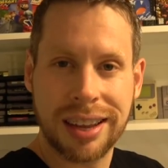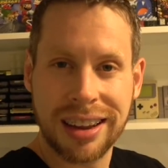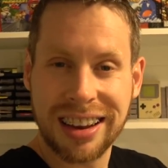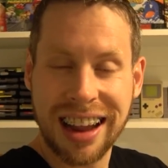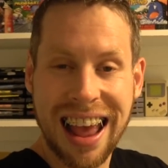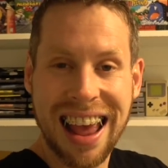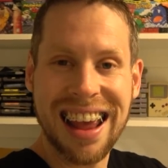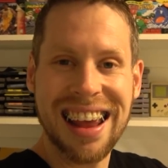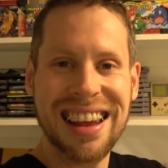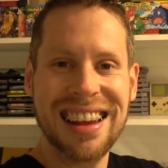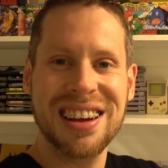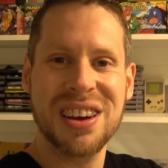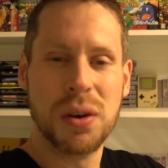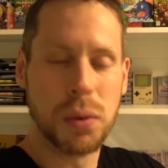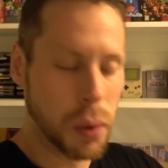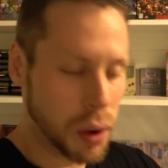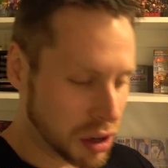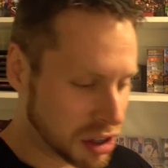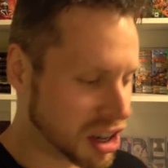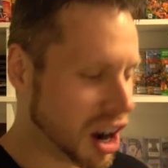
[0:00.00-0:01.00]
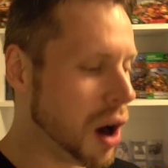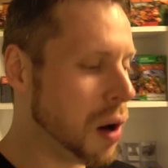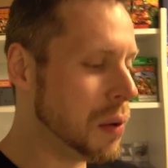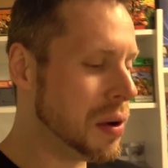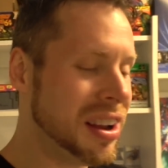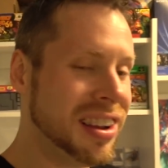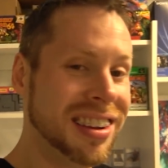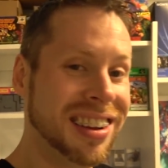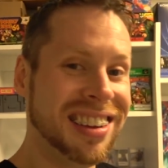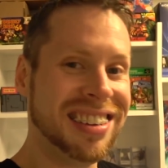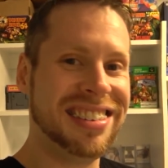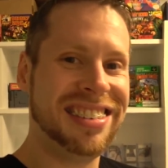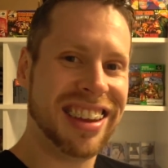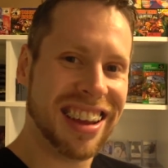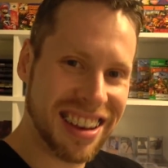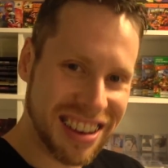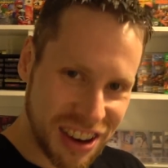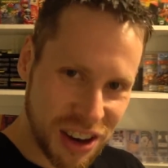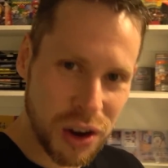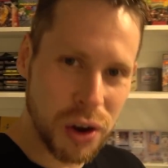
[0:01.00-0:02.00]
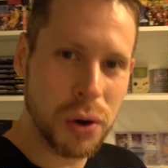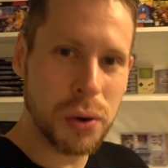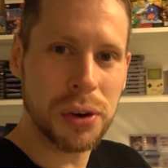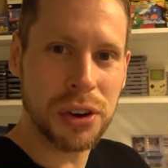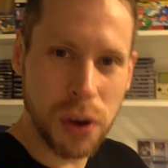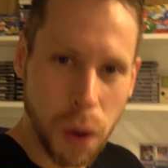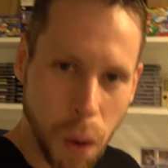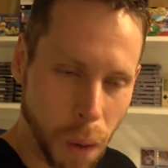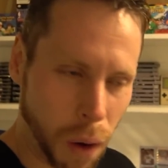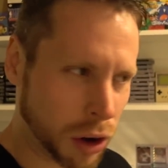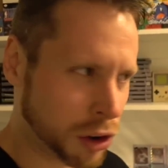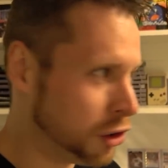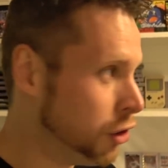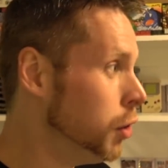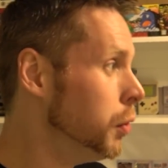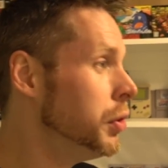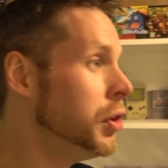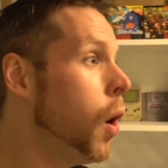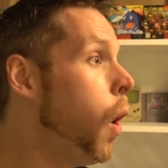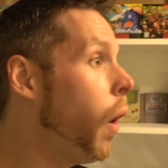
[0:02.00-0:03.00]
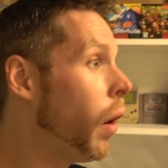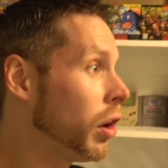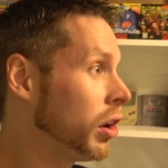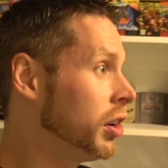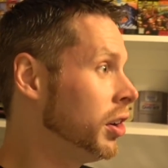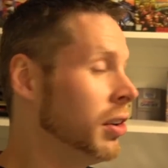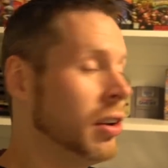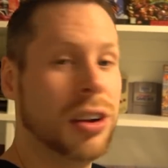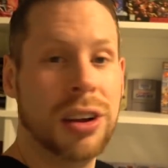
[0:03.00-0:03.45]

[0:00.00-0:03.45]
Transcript: Today, we're going to New York. New York!